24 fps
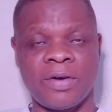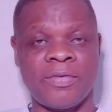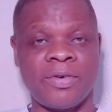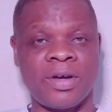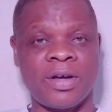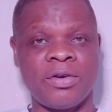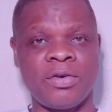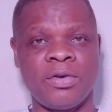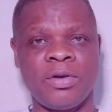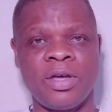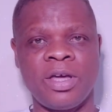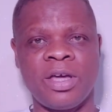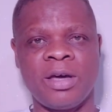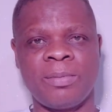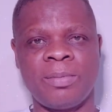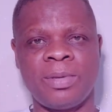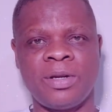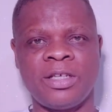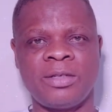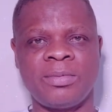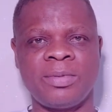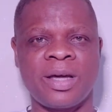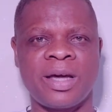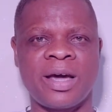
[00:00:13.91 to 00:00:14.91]
If you're new here,
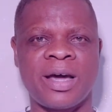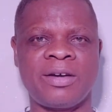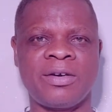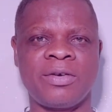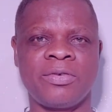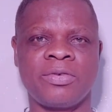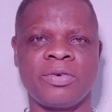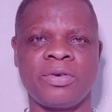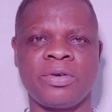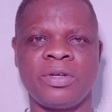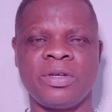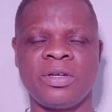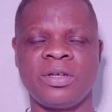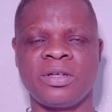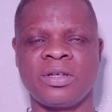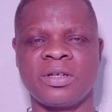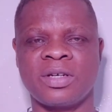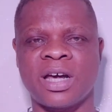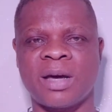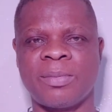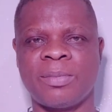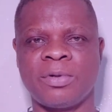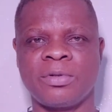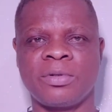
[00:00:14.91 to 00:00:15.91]
please be kind enough to hit the
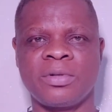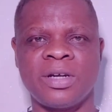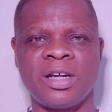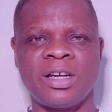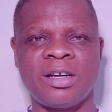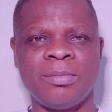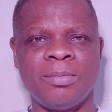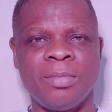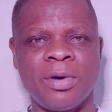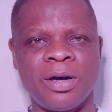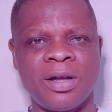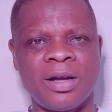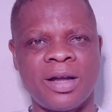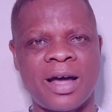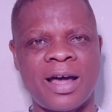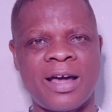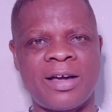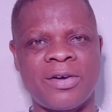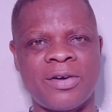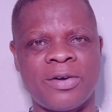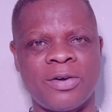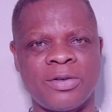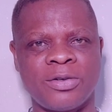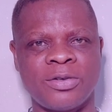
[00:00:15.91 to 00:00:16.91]
subscribe button and the
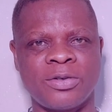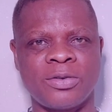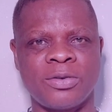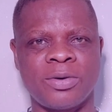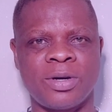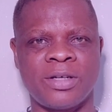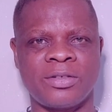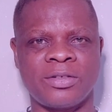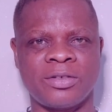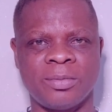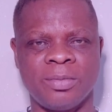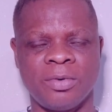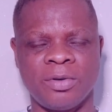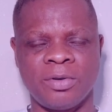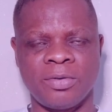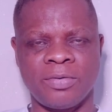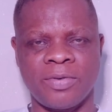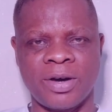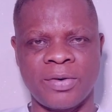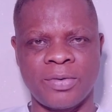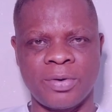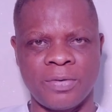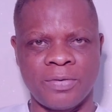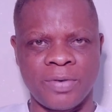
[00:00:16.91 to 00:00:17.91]
bell icon so as to
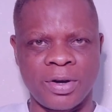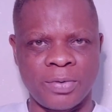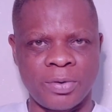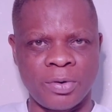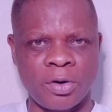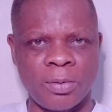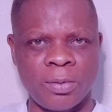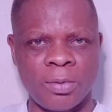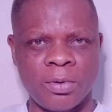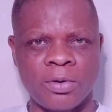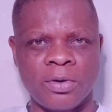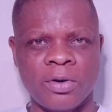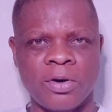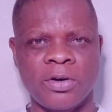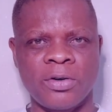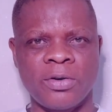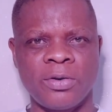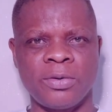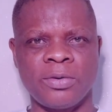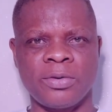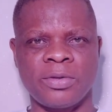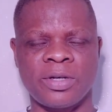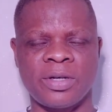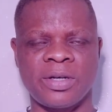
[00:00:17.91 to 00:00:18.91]
notify whenever we upload
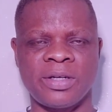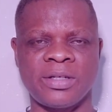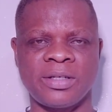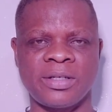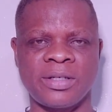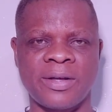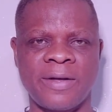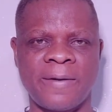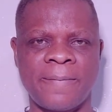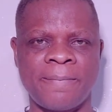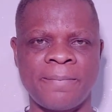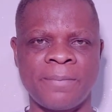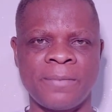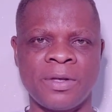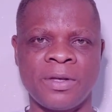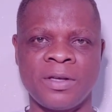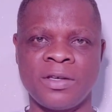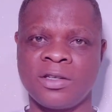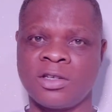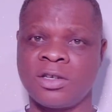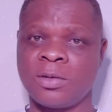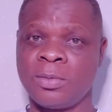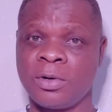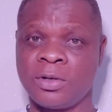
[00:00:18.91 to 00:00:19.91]
all new trends.
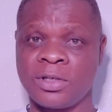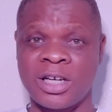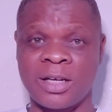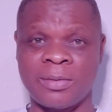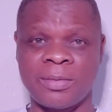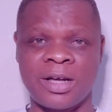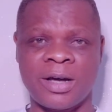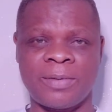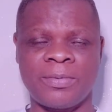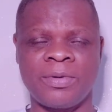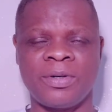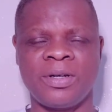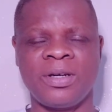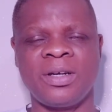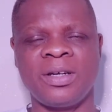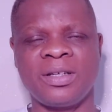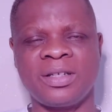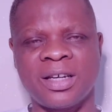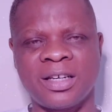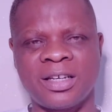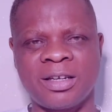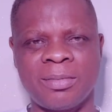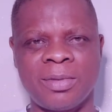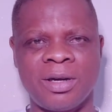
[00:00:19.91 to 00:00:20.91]
So much shall be happening in the
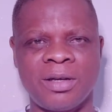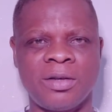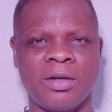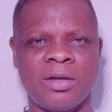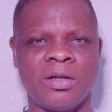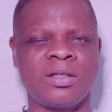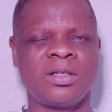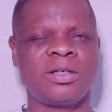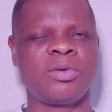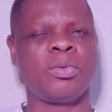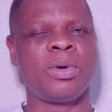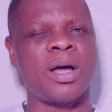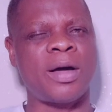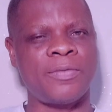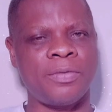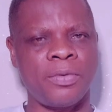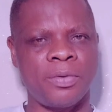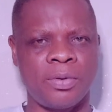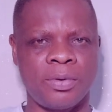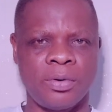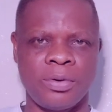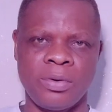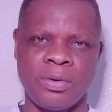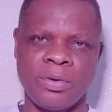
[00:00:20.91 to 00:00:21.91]
entertainment industry. We
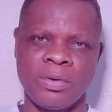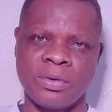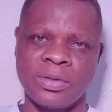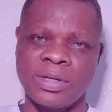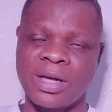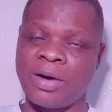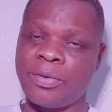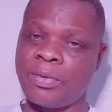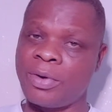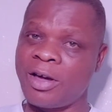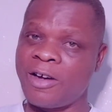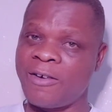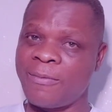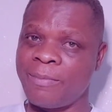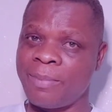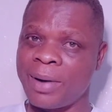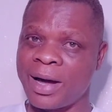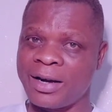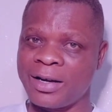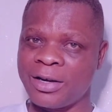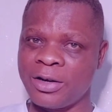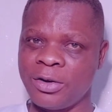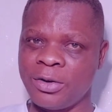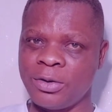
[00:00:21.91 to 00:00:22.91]
have good news and we have
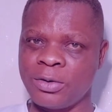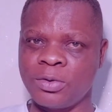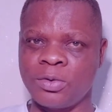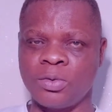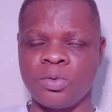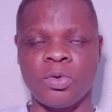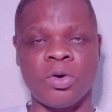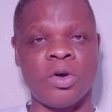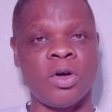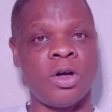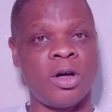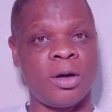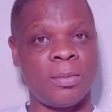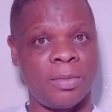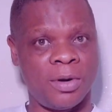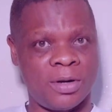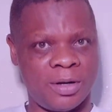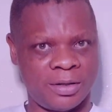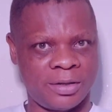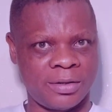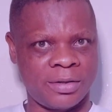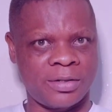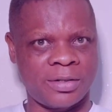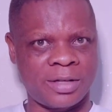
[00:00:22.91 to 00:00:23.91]
bad news too. But
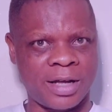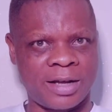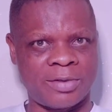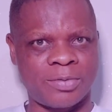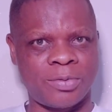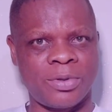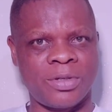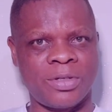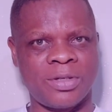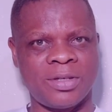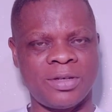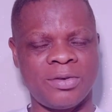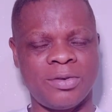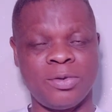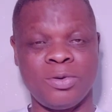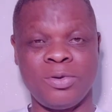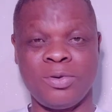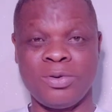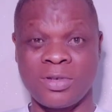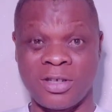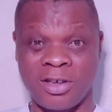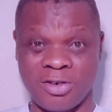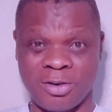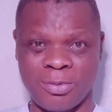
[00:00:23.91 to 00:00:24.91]
let us start with good news.